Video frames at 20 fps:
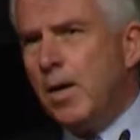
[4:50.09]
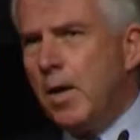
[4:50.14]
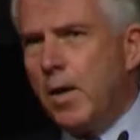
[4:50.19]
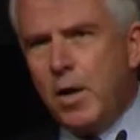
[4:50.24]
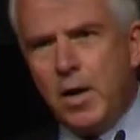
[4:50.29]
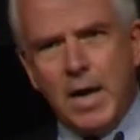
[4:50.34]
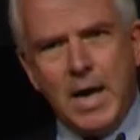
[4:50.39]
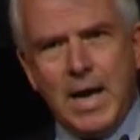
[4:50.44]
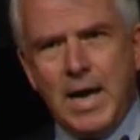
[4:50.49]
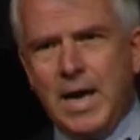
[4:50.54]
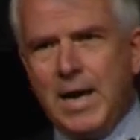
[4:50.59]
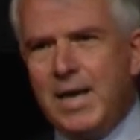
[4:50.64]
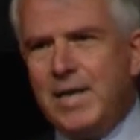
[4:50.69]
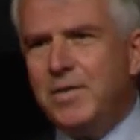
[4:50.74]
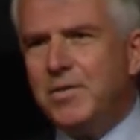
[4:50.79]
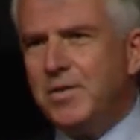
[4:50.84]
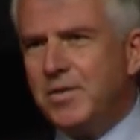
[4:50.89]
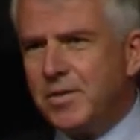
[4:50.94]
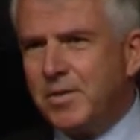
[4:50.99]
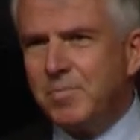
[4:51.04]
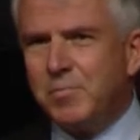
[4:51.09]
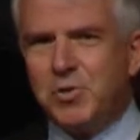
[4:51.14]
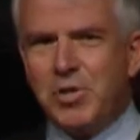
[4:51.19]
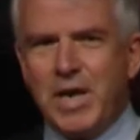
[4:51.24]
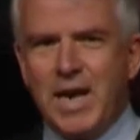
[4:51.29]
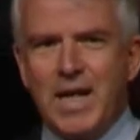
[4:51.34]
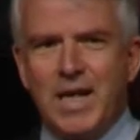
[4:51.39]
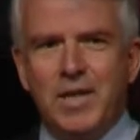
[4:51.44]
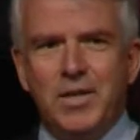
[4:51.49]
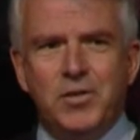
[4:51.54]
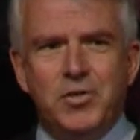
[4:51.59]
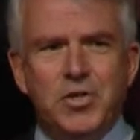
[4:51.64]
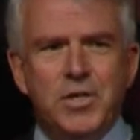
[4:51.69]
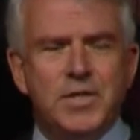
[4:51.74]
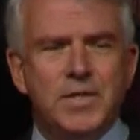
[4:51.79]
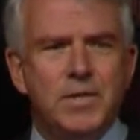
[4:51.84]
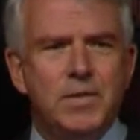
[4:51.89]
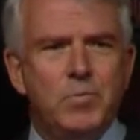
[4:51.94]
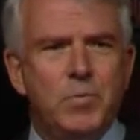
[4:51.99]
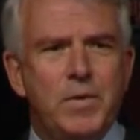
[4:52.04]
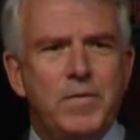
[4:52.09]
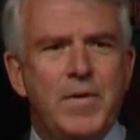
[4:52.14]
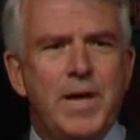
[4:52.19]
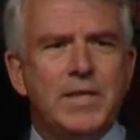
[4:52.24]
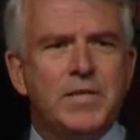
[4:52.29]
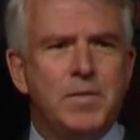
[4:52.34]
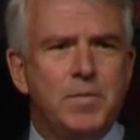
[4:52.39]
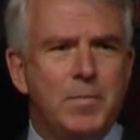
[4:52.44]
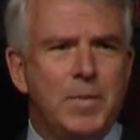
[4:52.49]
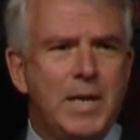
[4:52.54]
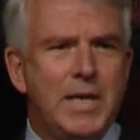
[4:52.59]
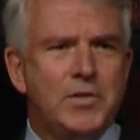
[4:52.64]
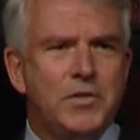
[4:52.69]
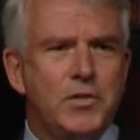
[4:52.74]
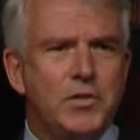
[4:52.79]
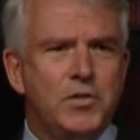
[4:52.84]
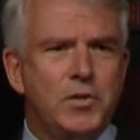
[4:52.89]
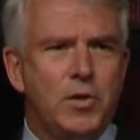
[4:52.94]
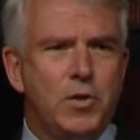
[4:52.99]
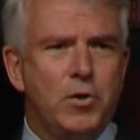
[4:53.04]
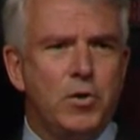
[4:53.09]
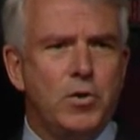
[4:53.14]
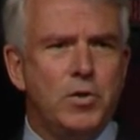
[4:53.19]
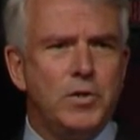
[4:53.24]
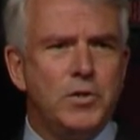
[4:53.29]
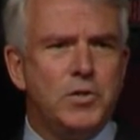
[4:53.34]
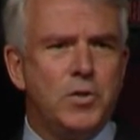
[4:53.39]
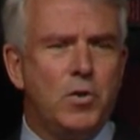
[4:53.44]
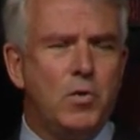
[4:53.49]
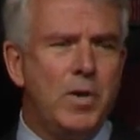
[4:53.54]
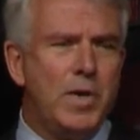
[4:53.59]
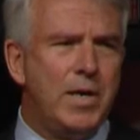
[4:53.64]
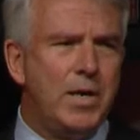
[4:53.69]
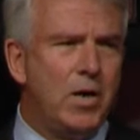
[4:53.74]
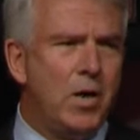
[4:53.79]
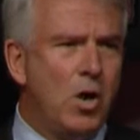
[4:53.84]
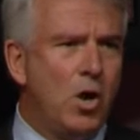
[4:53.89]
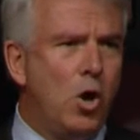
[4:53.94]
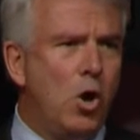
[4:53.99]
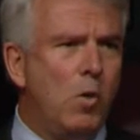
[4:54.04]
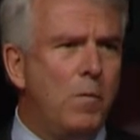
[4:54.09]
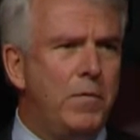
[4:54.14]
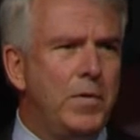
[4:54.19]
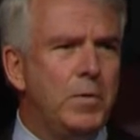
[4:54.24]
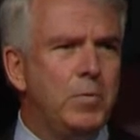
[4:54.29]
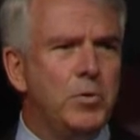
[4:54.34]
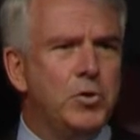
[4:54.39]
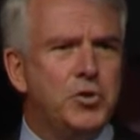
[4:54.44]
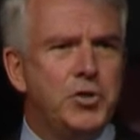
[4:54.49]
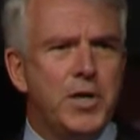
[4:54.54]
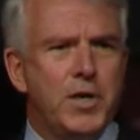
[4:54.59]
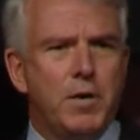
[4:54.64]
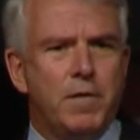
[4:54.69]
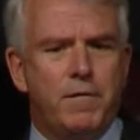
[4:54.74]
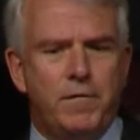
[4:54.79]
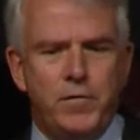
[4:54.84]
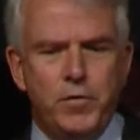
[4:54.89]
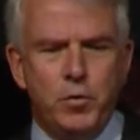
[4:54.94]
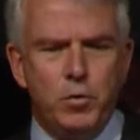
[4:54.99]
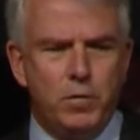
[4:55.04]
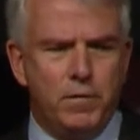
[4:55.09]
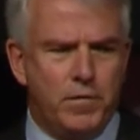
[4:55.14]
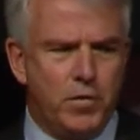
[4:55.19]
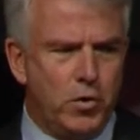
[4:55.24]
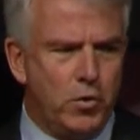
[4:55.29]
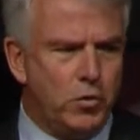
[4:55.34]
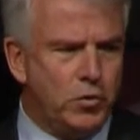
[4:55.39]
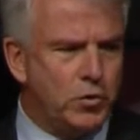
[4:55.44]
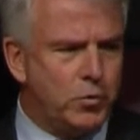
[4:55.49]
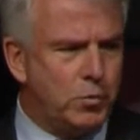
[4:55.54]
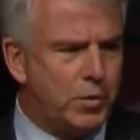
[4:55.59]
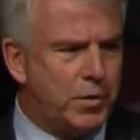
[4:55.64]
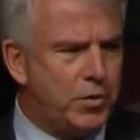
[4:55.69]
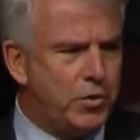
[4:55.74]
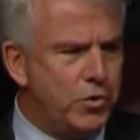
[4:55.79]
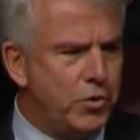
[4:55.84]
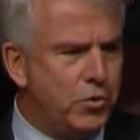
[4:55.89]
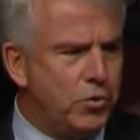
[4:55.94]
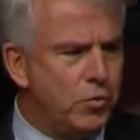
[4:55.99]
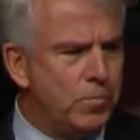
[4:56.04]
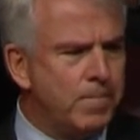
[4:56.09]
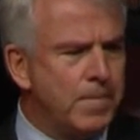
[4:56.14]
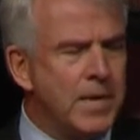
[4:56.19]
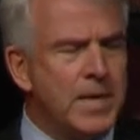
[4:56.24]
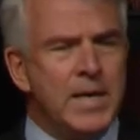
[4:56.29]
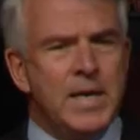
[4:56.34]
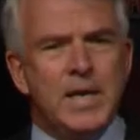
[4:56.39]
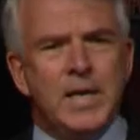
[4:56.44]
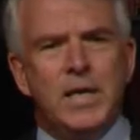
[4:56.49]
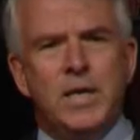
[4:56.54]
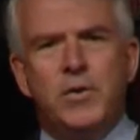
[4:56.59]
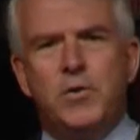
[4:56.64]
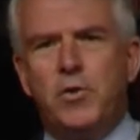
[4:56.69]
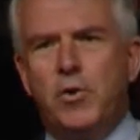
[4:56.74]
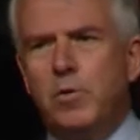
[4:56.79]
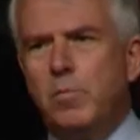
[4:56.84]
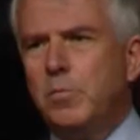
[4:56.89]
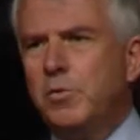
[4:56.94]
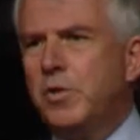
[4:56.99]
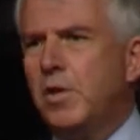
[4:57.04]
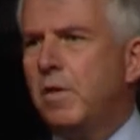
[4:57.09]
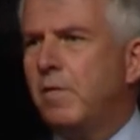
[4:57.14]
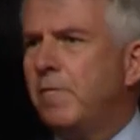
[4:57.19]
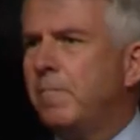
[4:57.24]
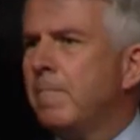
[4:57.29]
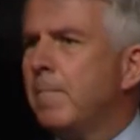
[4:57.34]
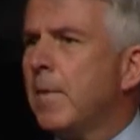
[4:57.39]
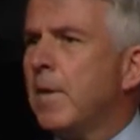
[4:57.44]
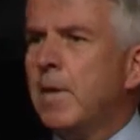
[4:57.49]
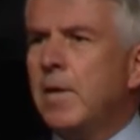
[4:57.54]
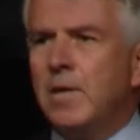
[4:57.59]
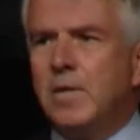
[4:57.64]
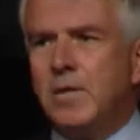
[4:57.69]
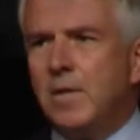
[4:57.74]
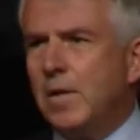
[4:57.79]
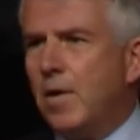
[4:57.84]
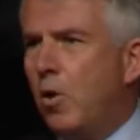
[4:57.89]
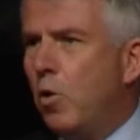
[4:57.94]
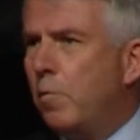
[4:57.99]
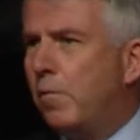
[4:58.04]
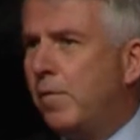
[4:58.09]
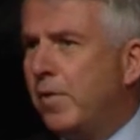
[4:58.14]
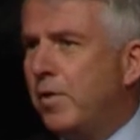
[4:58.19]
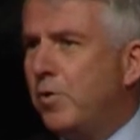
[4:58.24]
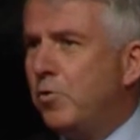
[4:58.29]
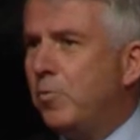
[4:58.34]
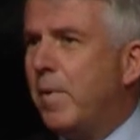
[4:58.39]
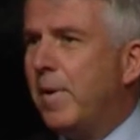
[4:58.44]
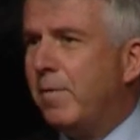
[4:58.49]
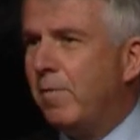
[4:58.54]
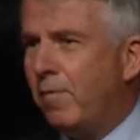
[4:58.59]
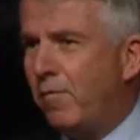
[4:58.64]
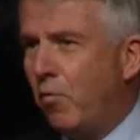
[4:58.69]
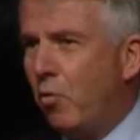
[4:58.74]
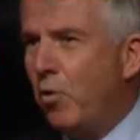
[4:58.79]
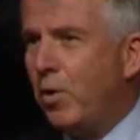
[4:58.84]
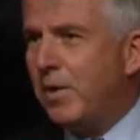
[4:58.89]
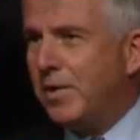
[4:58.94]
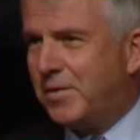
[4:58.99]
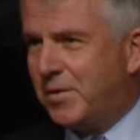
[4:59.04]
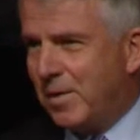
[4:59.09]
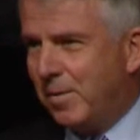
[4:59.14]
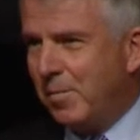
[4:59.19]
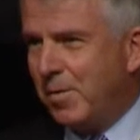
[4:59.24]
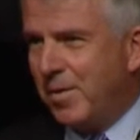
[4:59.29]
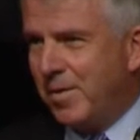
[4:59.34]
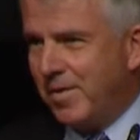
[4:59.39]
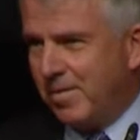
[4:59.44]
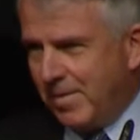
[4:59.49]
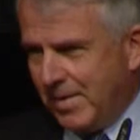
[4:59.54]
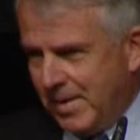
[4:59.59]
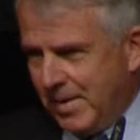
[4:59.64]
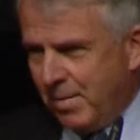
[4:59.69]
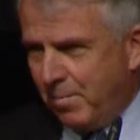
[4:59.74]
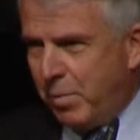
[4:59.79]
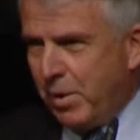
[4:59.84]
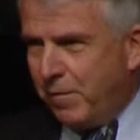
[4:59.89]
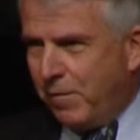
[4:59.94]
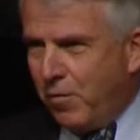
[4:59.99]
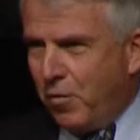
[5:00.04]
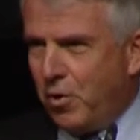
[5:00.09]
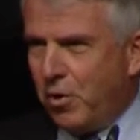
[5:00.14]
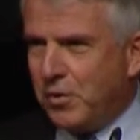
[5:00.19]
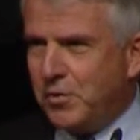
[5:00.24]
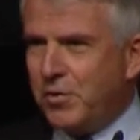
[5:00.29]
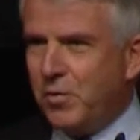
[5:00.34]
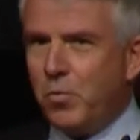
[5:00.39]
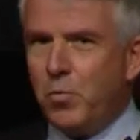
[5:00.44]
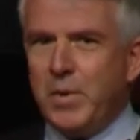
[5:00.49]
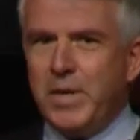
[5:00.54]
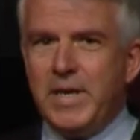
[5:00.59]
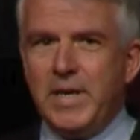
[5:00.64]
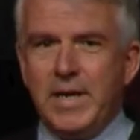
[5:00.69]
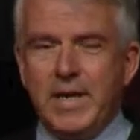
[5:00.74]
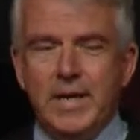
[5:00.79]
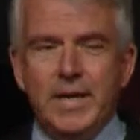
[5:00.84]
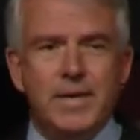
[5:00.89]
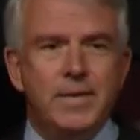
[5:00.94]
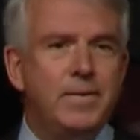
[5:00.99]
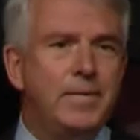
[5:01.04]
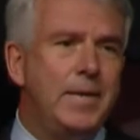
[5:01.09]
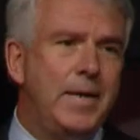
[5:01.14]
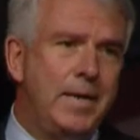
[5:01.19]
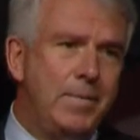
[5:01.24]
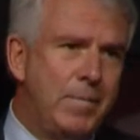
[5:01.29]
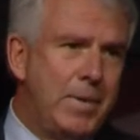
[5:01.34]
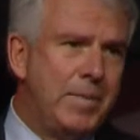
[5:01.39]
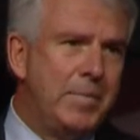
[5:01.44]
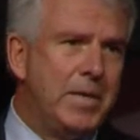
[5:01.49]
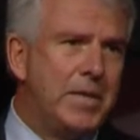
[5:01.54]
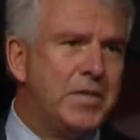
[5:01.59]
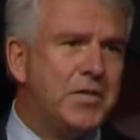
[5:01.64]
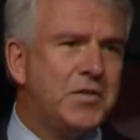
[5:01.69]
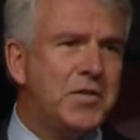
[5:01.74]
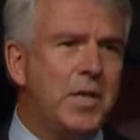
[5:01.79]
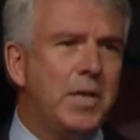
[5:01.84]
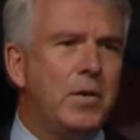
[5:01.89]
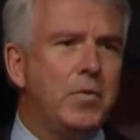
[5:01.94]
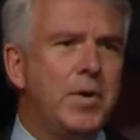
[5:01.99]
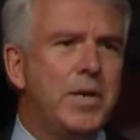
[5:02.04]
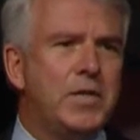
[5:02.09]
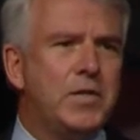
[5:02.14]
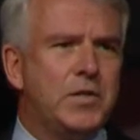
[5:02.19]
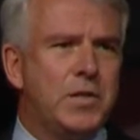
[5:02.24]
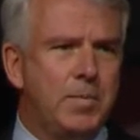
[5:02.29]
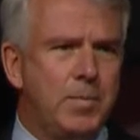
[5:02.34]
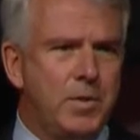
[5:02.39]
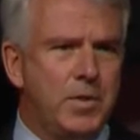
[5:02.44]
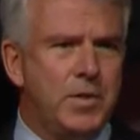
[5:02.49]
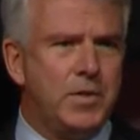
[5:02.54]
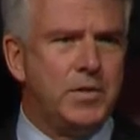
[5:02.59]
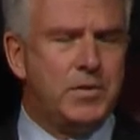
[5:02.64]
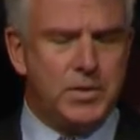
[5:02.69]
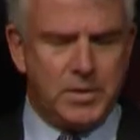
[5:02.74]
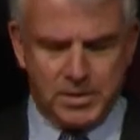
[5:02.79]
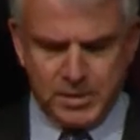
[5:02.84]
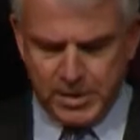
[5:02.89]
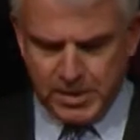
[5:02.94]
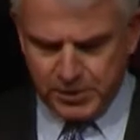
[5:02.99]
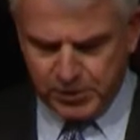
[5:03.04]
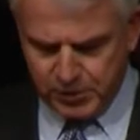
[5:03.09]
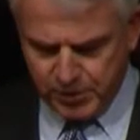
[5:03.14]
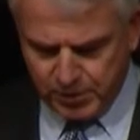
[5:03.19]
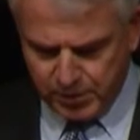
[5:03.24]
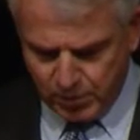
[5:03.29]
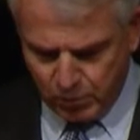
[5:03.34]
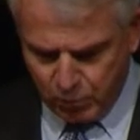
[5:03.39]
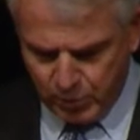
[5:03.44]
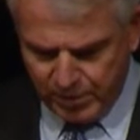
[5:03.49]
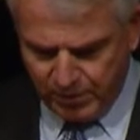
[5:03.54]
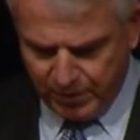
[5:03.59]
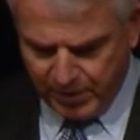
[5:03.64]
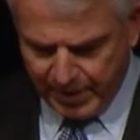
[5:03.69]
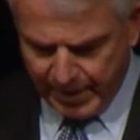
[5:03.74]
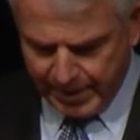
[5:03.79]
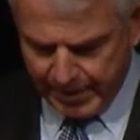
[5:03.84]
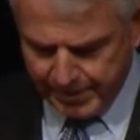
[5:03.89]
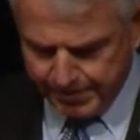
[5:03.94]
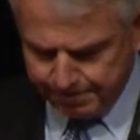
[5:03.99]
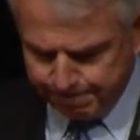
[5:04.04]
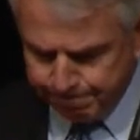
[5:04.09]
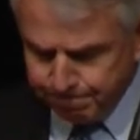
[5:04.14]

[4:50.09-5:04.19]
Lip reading: highs and some challenges, and we've had some lessons learned. So I hopefully will share a few of those with you in terms of hopefully you may avoid some of the pitfalls that we hit and maybe accelerate some of the successes that we've had.